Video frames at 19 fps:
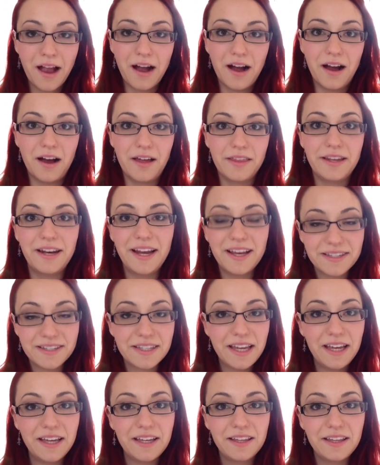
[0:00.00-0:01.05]
The next
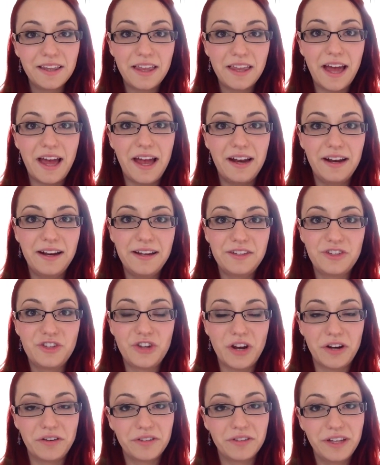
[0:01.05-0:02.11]
thing that is
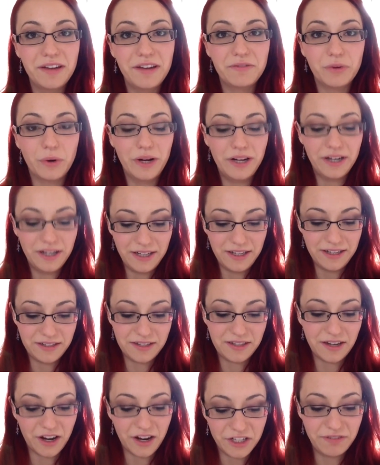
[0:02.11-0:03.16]
generally avoided is
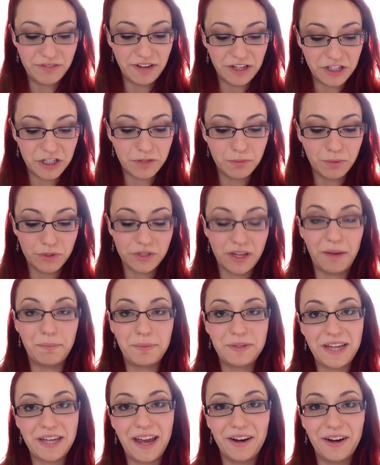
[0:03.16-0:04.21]
starchy vegetables like
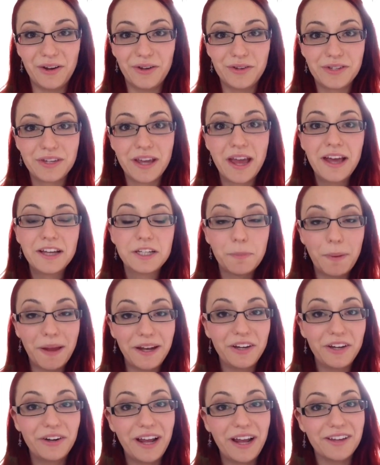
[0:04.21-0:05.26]
potatoes.
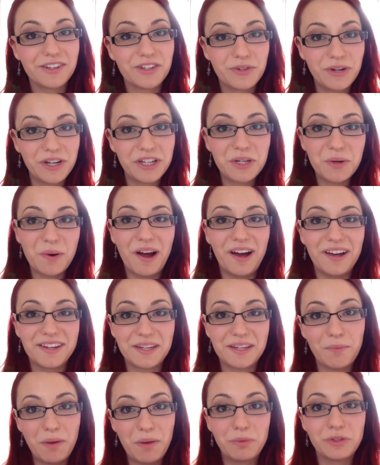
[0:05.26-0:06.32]
Depending on how strict you are,
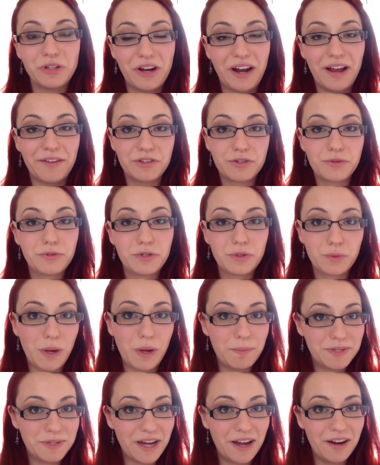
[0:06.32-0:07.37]
some people don't have
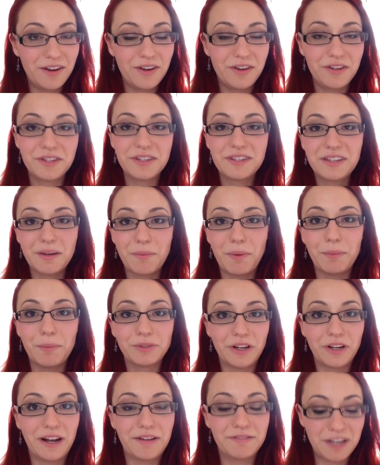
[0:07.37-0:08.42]
sweet potatoes, some people
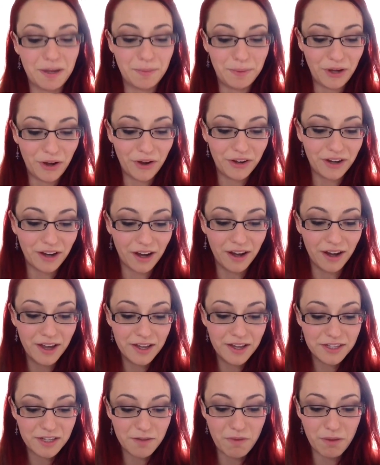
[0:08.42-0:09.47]
don't have tapioca,
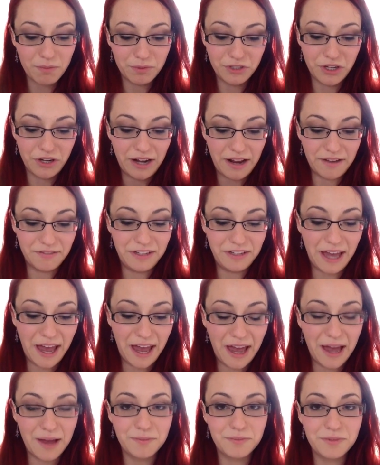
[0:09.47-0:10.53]
some people don't have
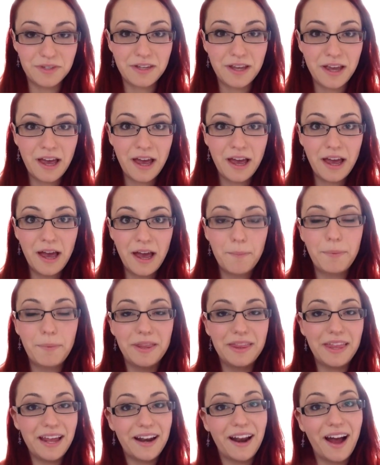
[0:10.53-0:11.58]
yams.
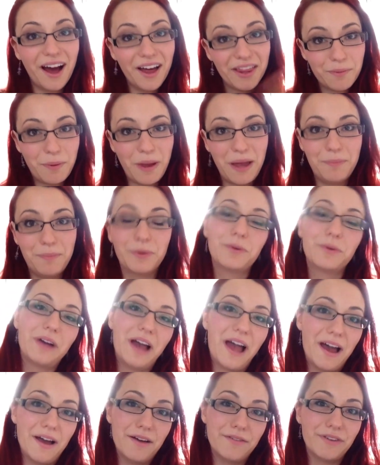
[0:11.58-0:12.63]
But then other people
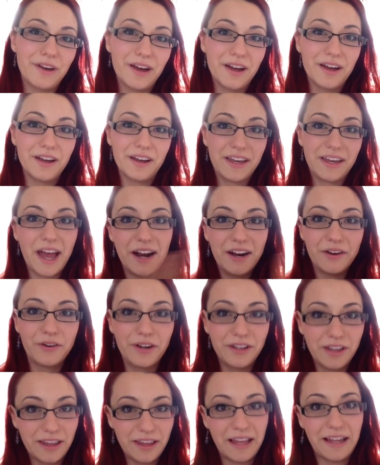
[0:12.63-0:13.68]
have a
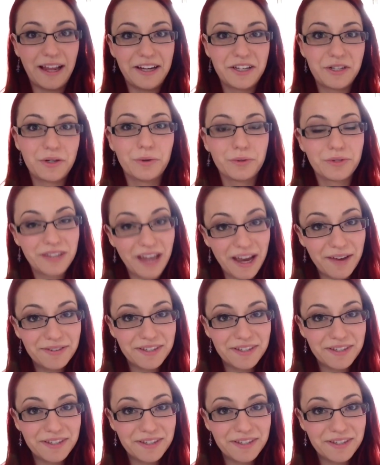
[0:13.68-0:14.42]
category that they like to call safe